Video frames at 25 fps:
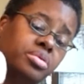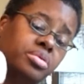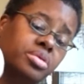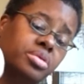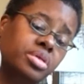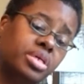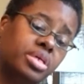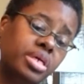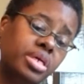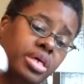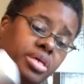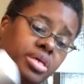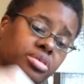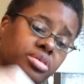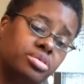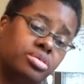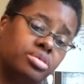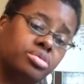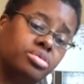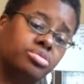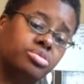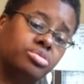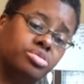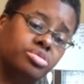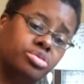
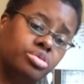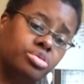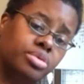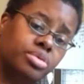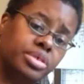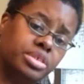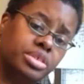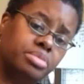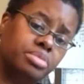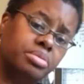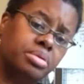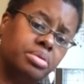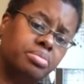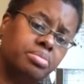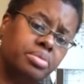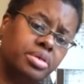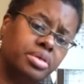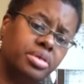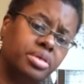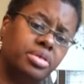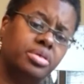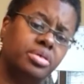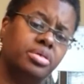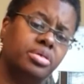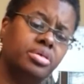character whose joints may
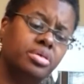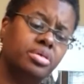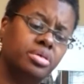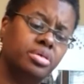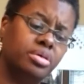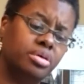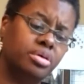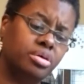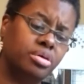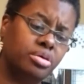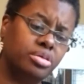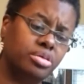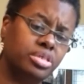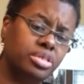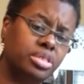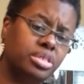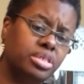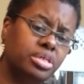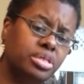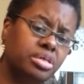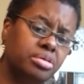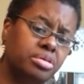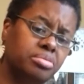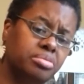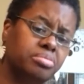be hurting
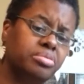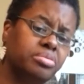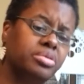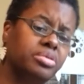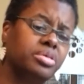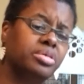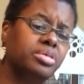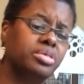them,